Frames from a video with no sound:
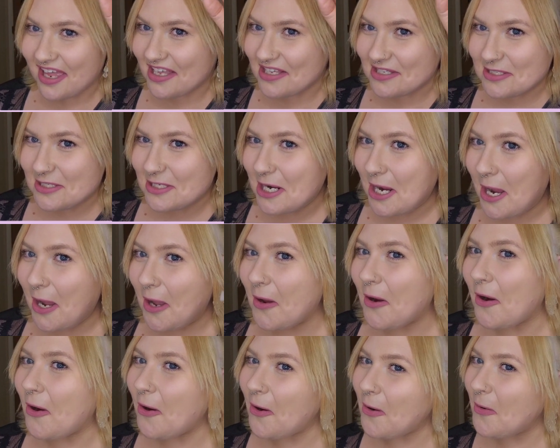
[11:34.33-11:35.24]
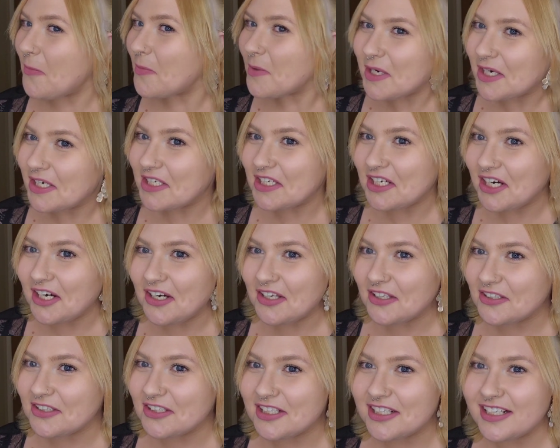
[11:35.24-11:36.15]
it's not all one
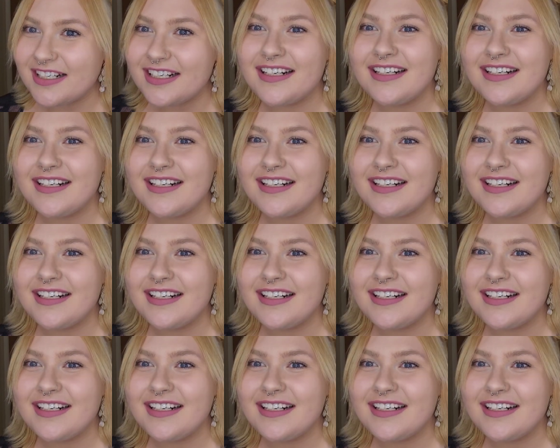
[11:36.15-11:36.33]
color.